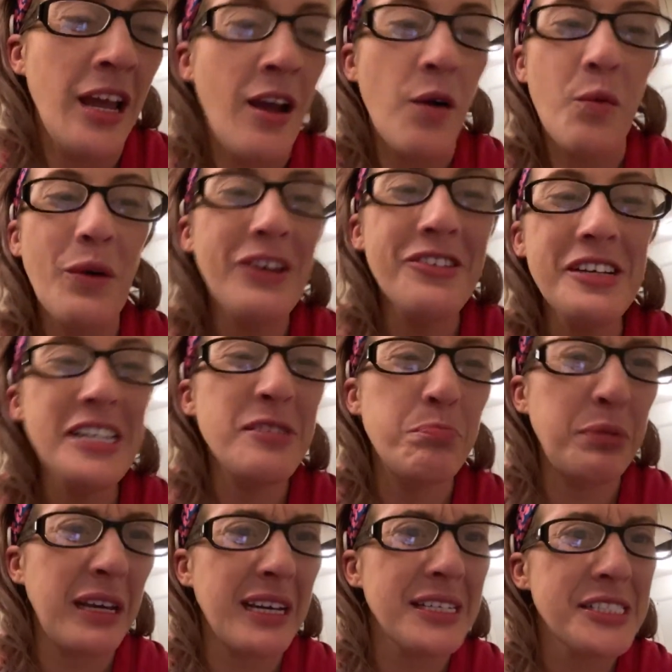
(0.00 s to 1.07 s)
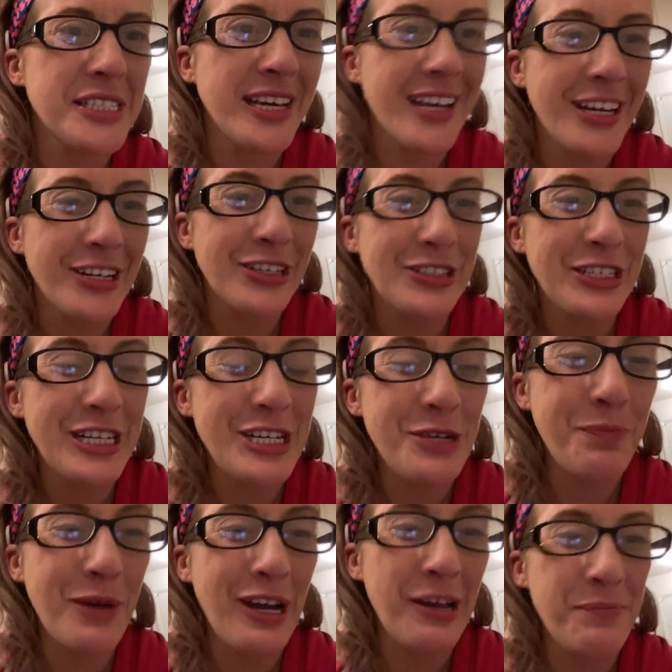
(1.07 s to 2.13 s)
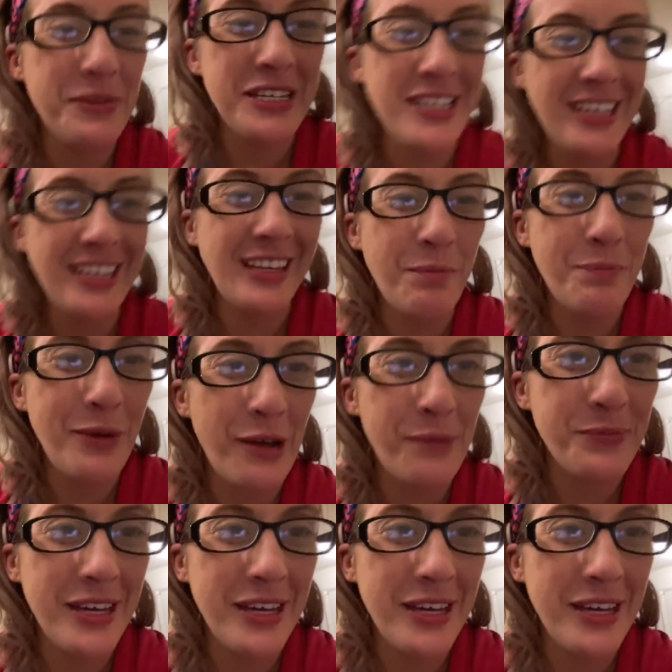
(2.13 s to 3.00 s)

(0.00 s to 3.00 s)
Where is being scared? He popped in and then popped